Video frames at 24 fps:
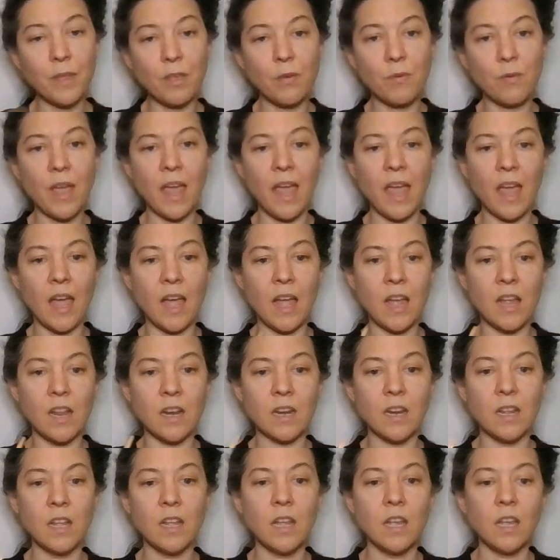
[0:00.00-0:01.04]
you
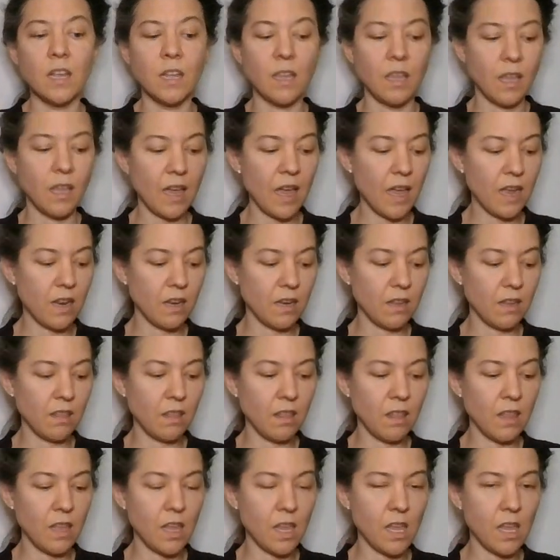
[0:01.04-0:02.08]
can get
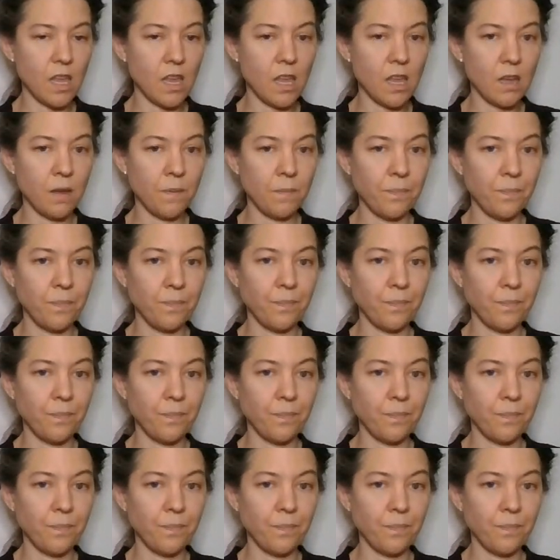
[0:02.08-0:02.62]
the